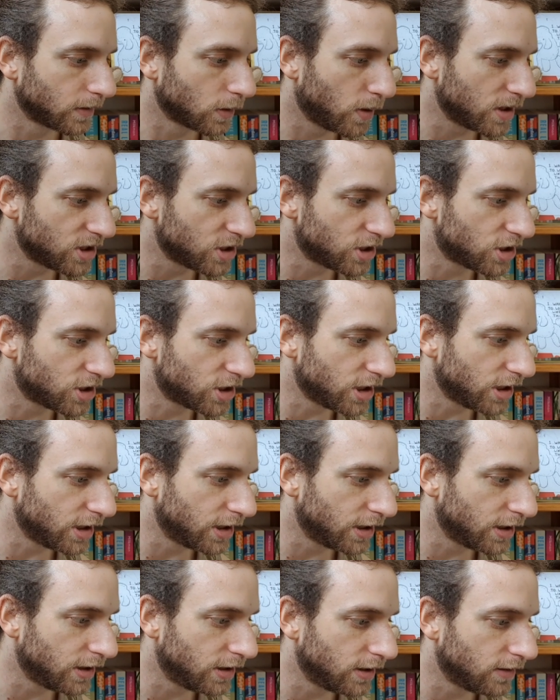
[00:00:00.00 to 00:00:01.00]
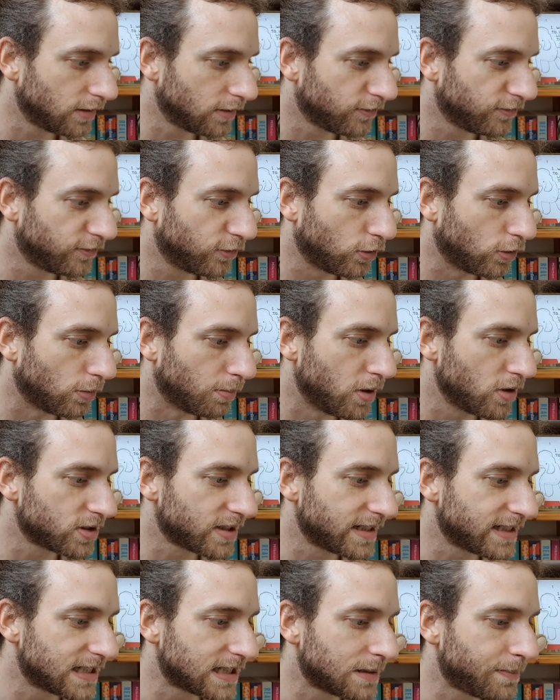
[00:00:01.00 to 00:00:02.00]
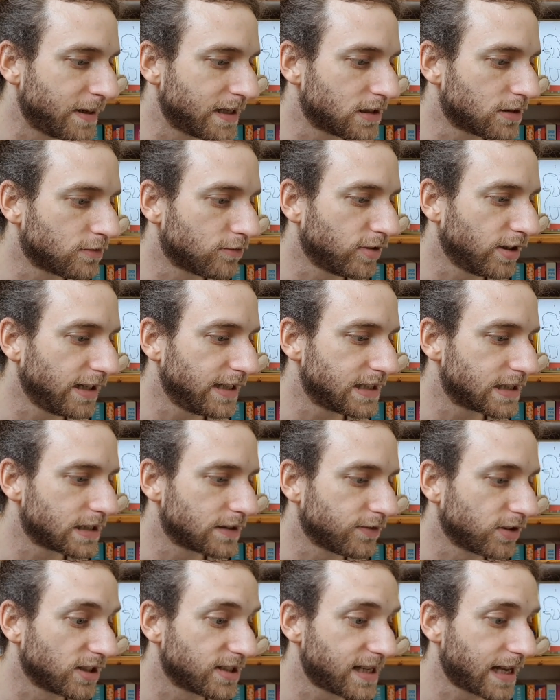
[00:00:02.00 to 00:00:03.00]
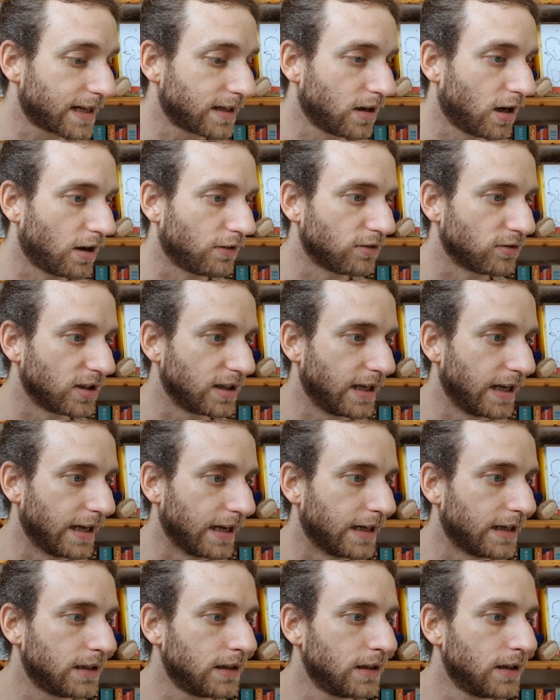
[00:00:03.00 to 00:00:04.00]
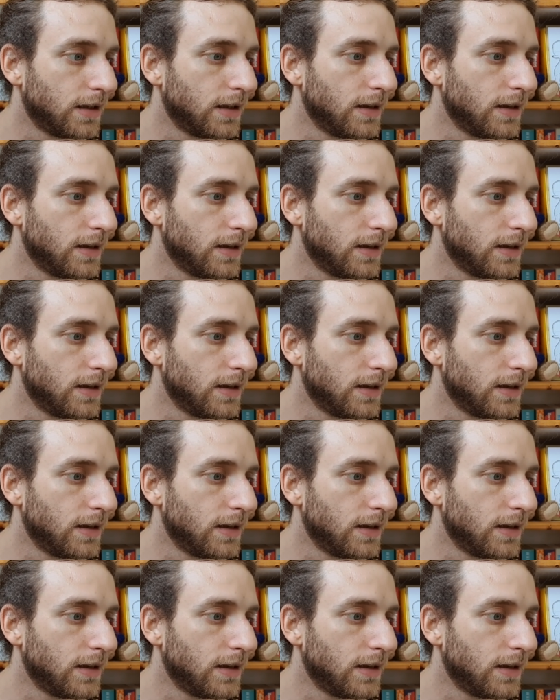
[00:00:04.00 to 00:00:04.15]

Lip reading: Question four. Most anticipated release for the second half of the year.